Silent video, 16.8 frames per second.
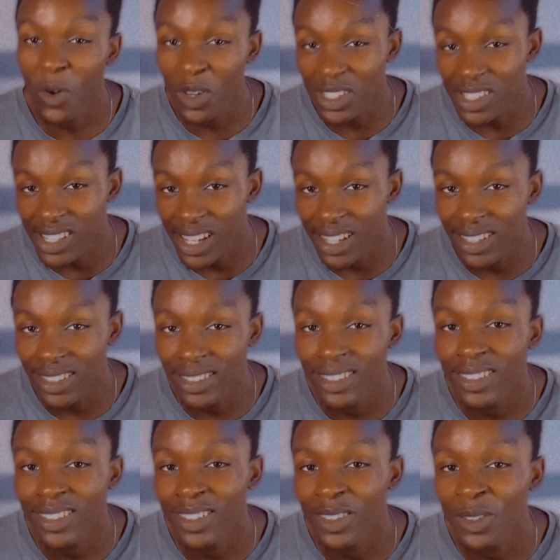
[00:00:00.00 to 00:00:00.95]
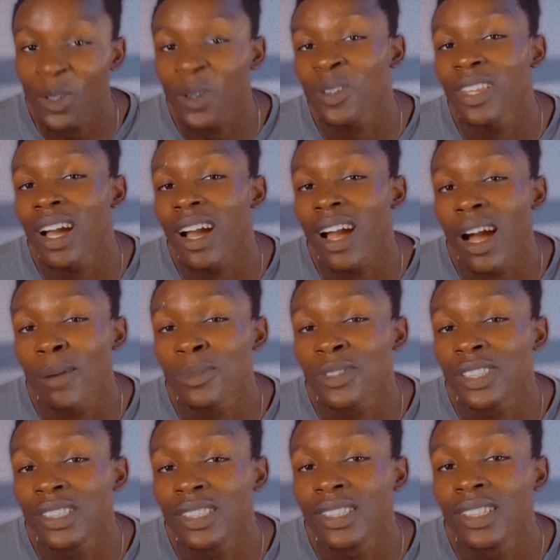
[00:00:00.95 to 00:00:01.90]
a 2nd gen
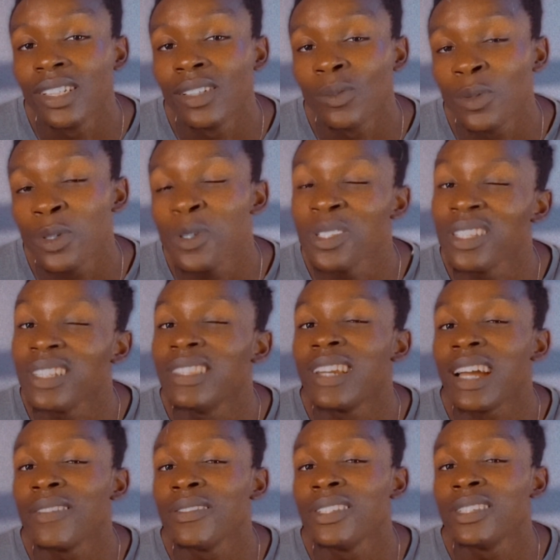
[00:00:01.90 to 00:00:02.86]
Toyota Camry, will you still